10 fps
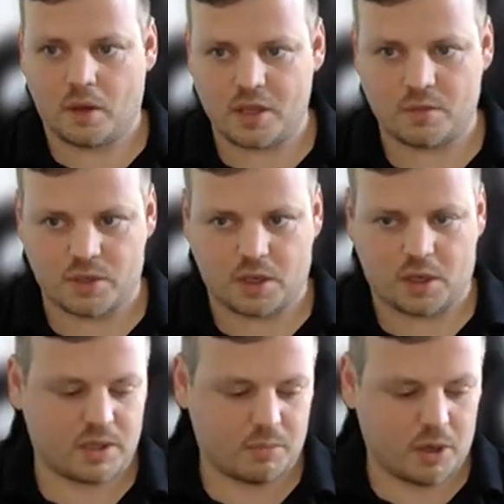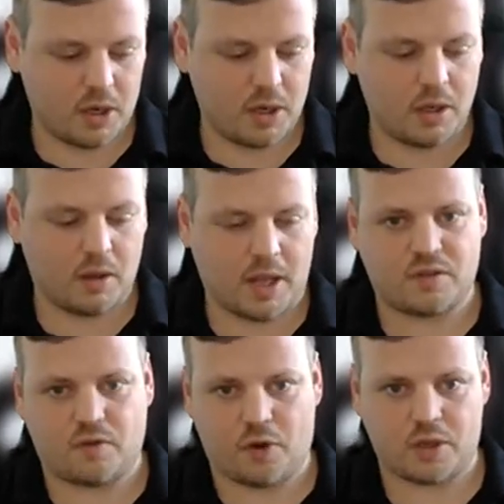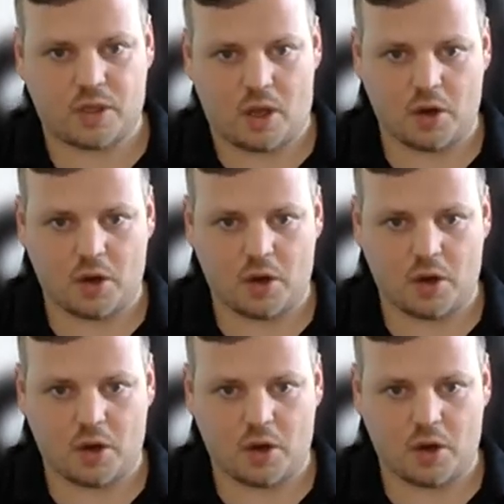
This was the request body. Let's first